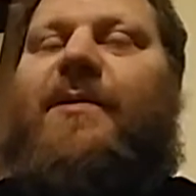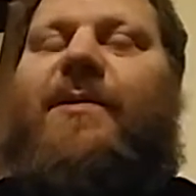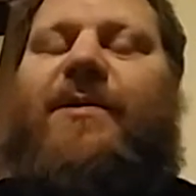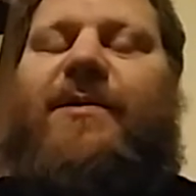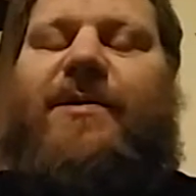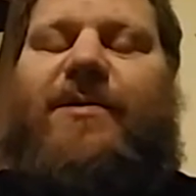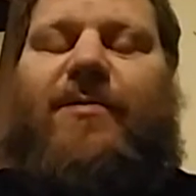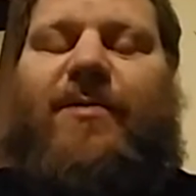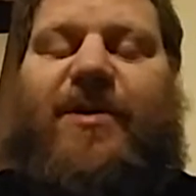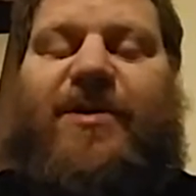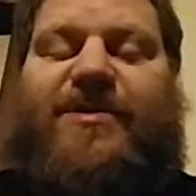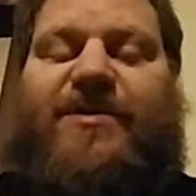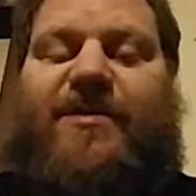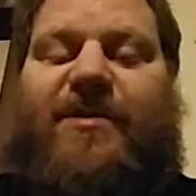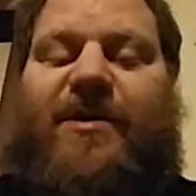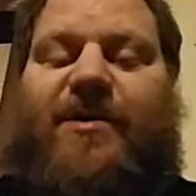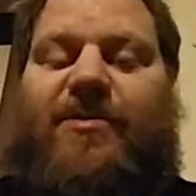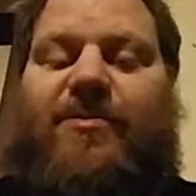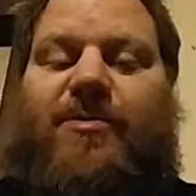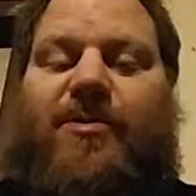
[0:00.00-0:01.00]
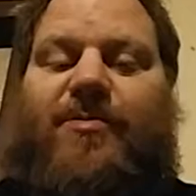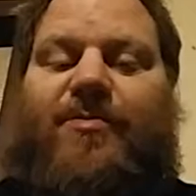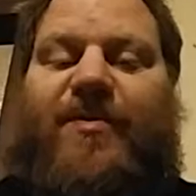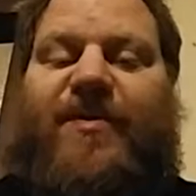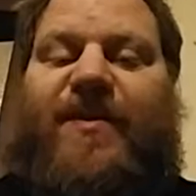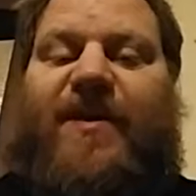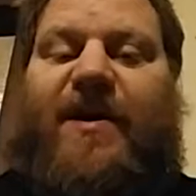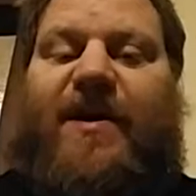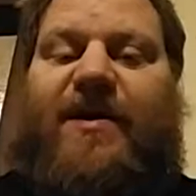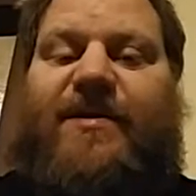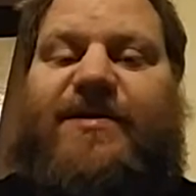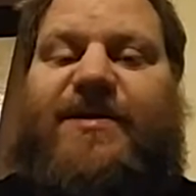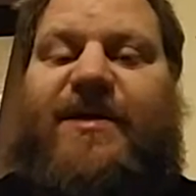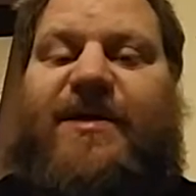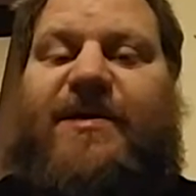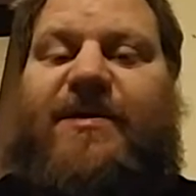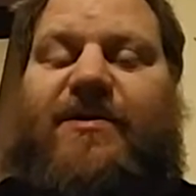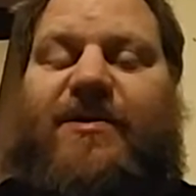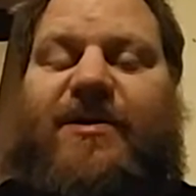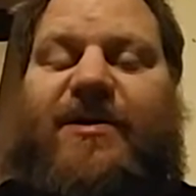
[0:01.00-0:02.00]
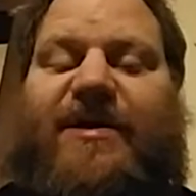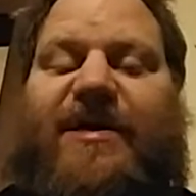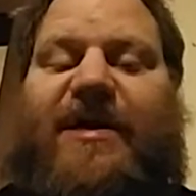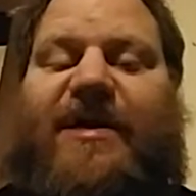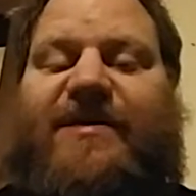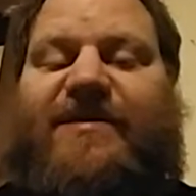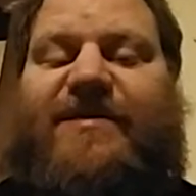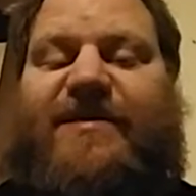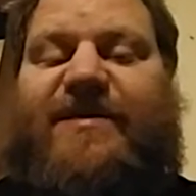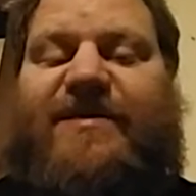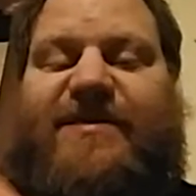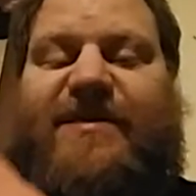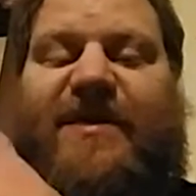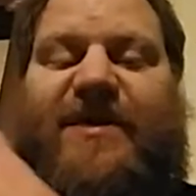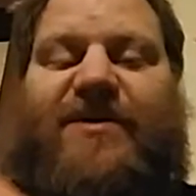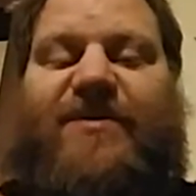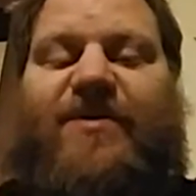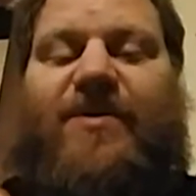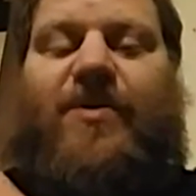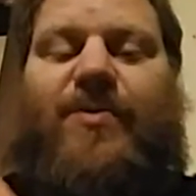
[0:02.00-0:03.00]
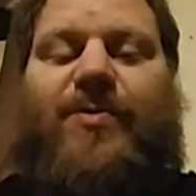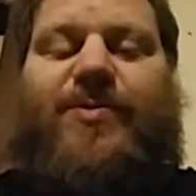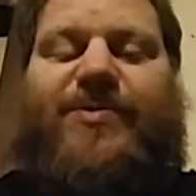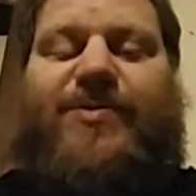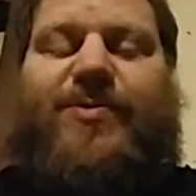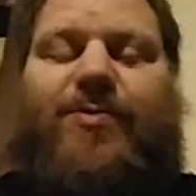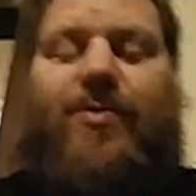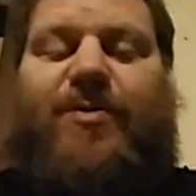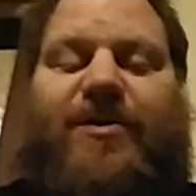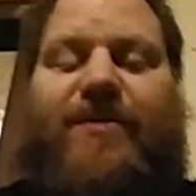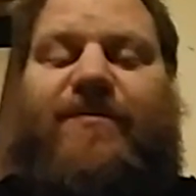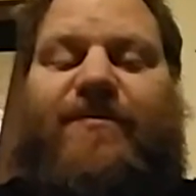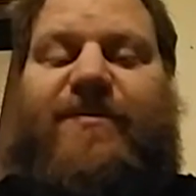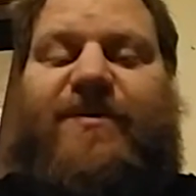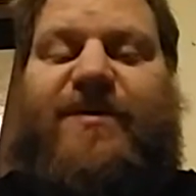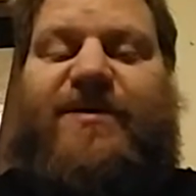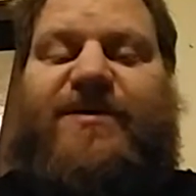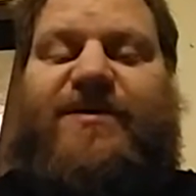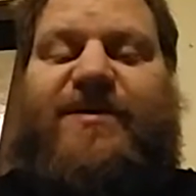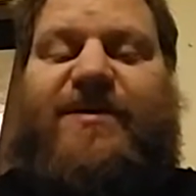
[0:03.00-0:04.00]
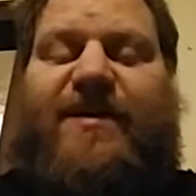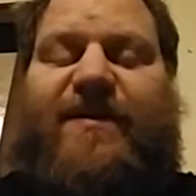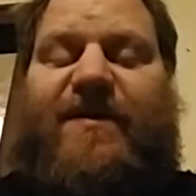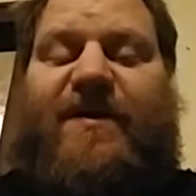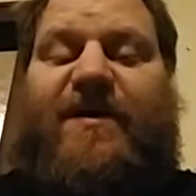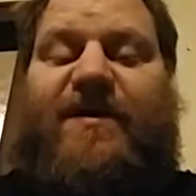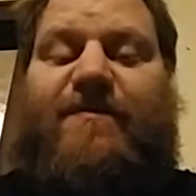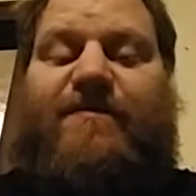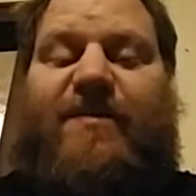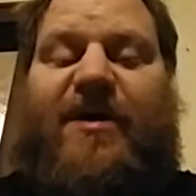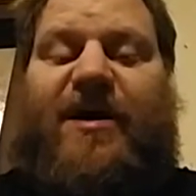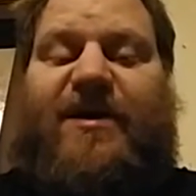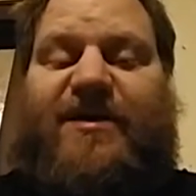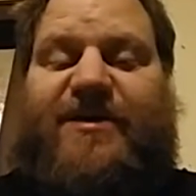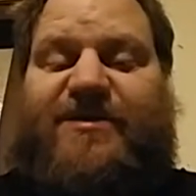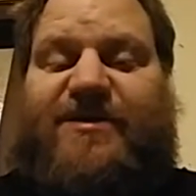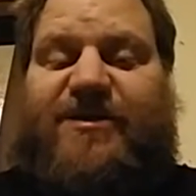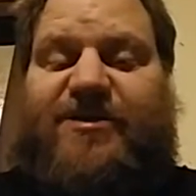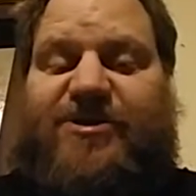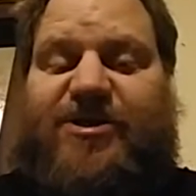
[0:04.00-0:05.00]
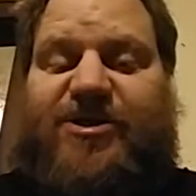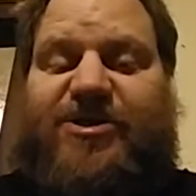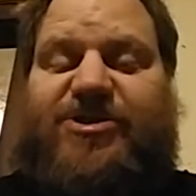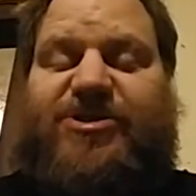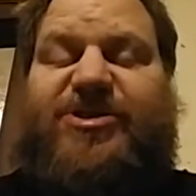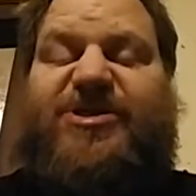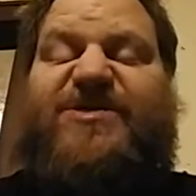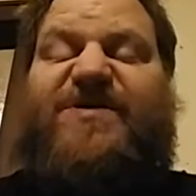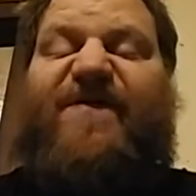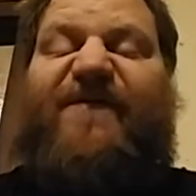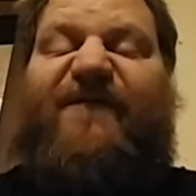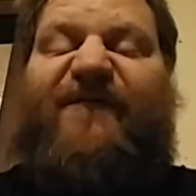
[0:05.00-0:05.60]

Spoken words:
Anyways, later on with that, to get on, not to tell the whole story of this and the hypnotic suggestion,